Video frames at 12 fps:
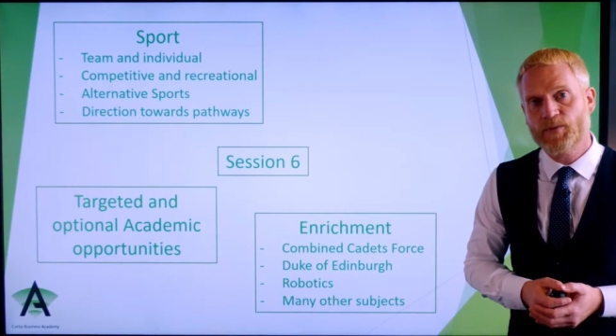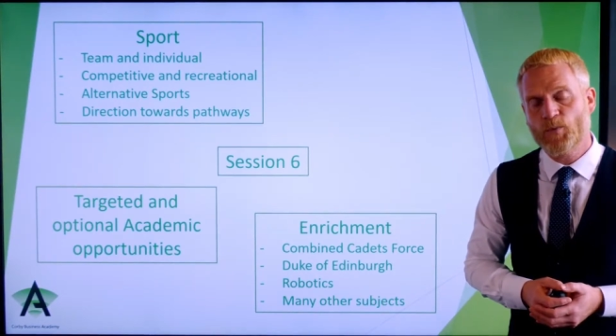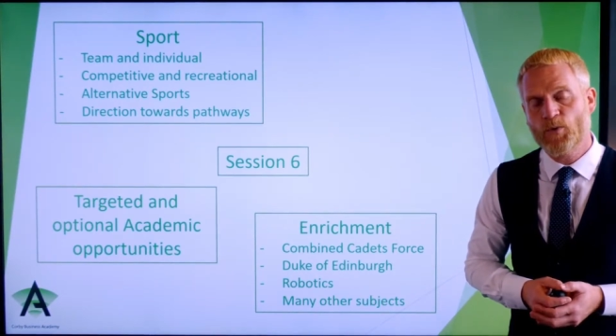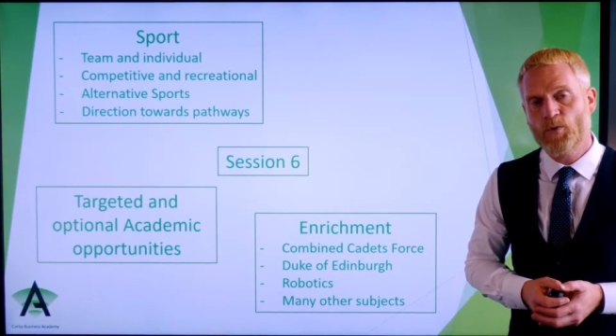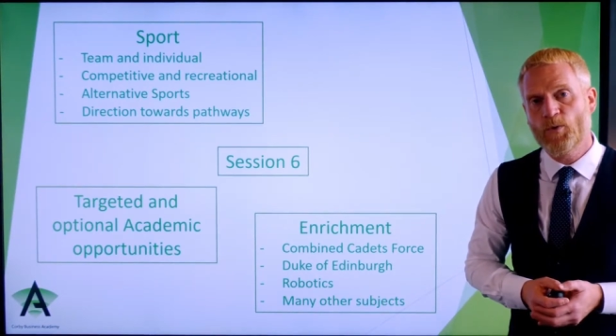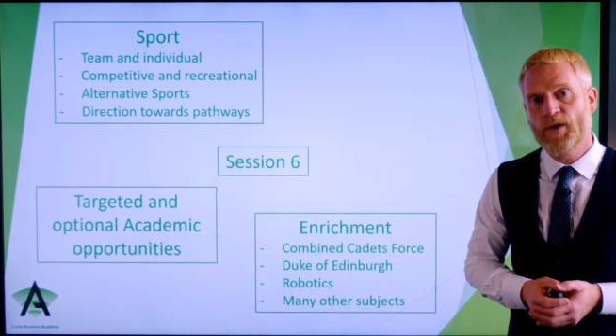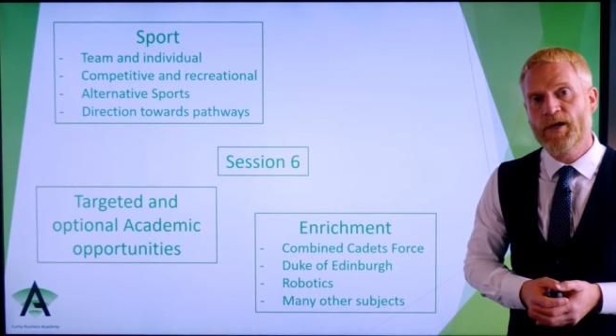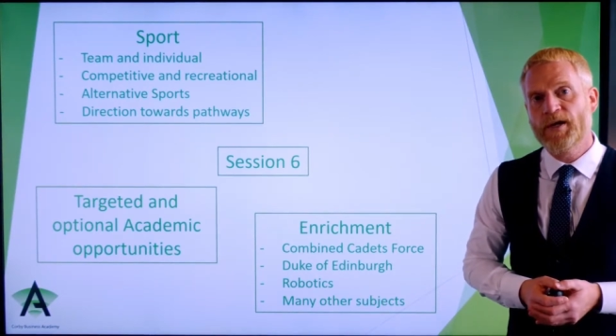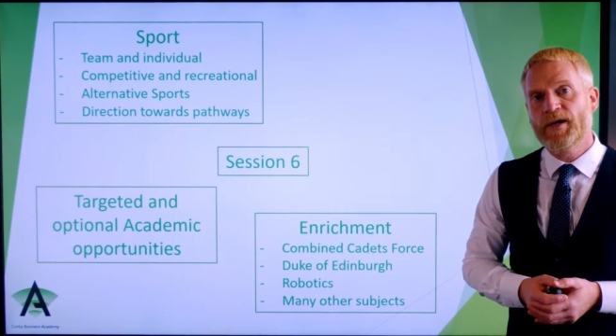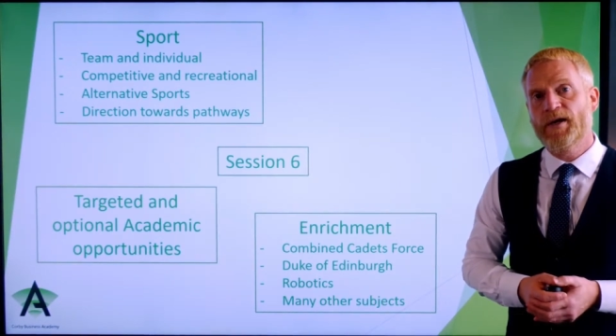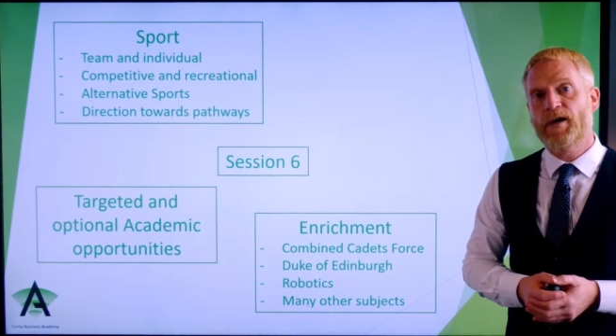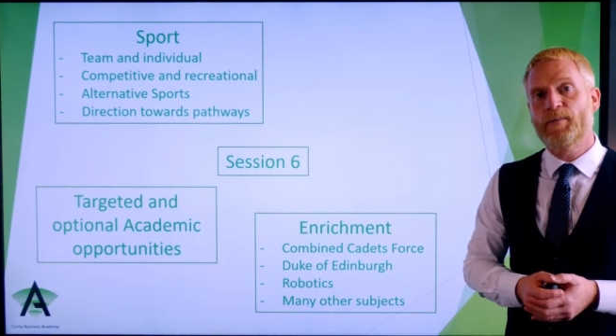Wall,
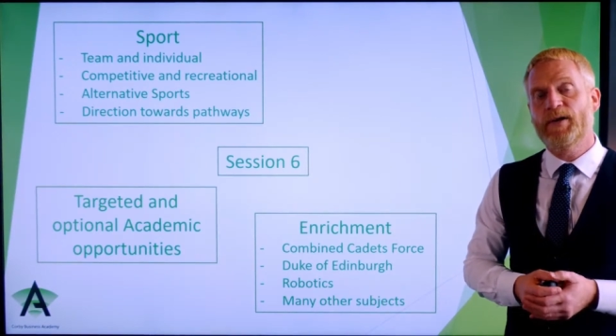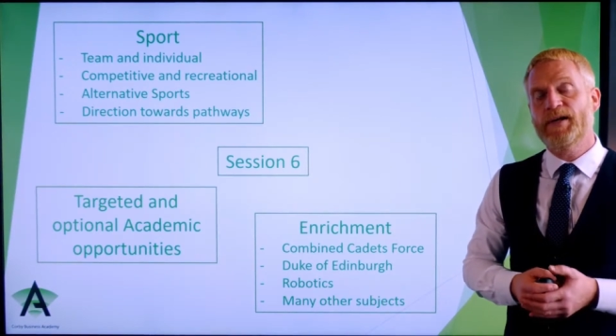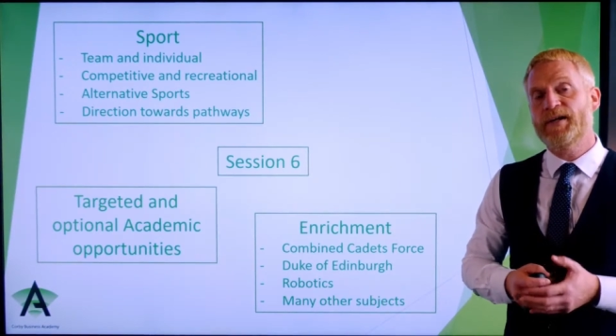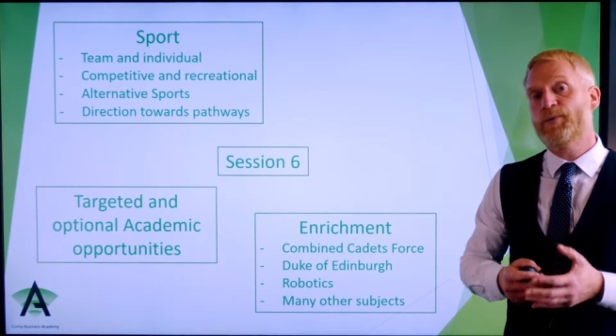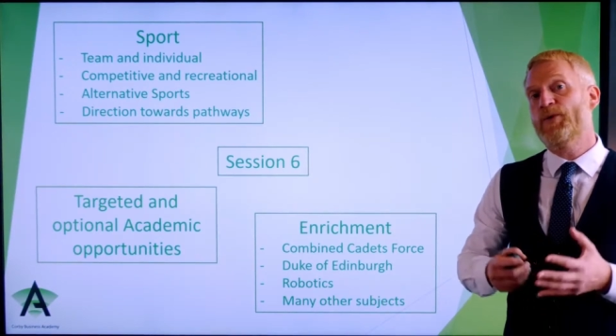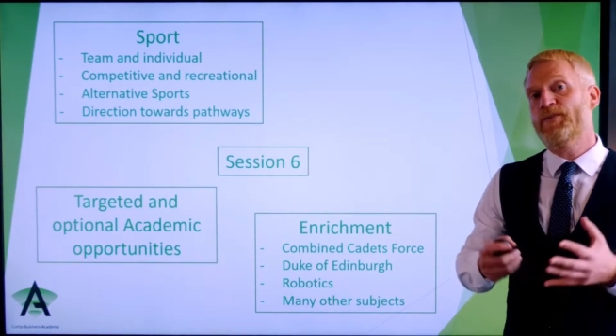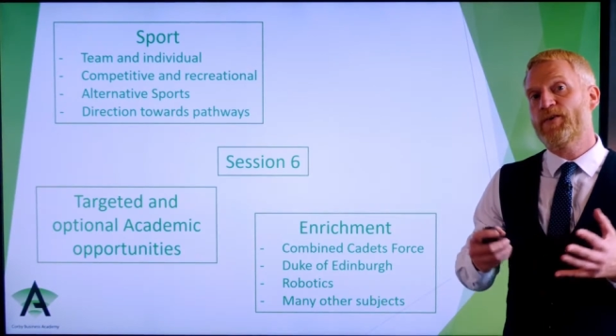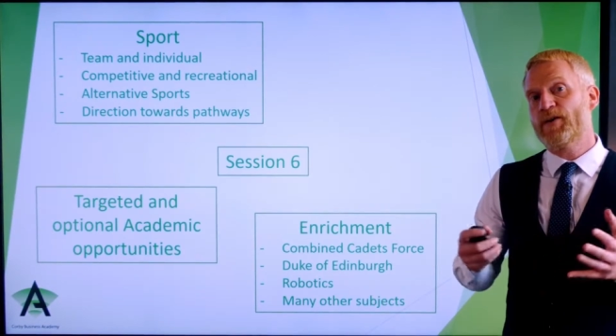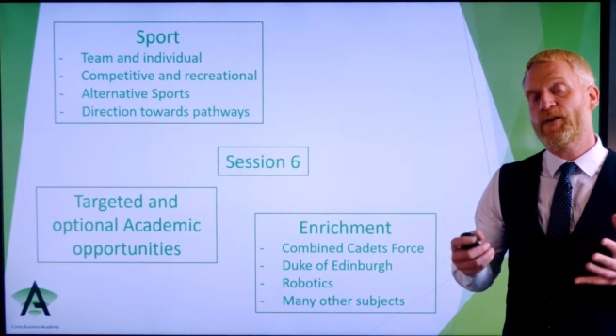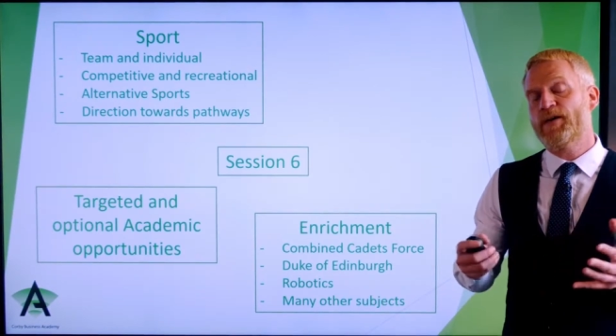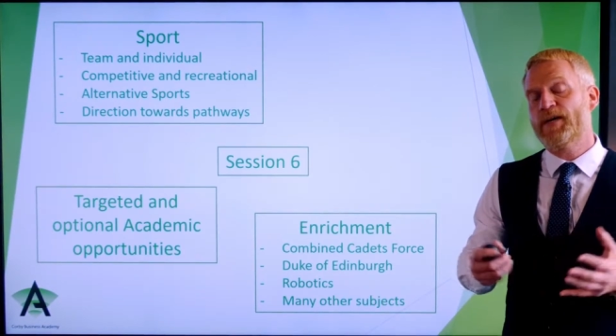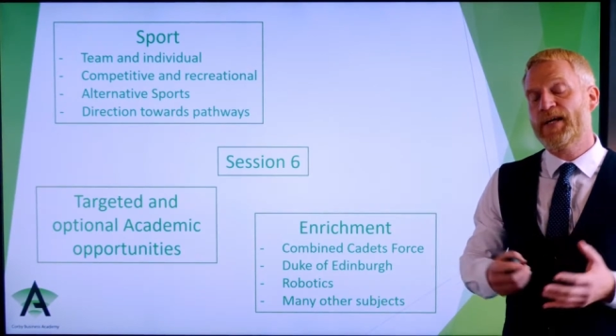and we've got